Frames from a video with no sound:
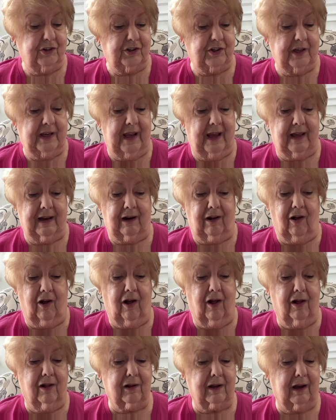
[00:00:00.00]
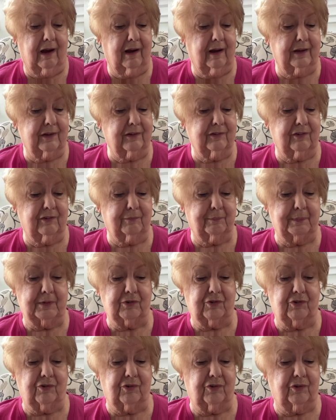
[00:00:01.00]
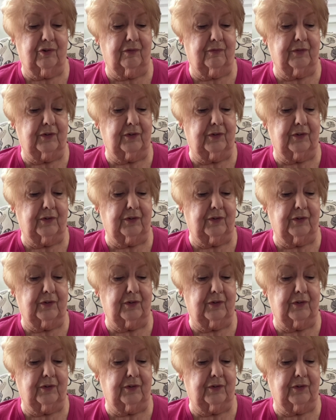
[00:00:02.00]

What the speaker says: she had all kinds of pictures of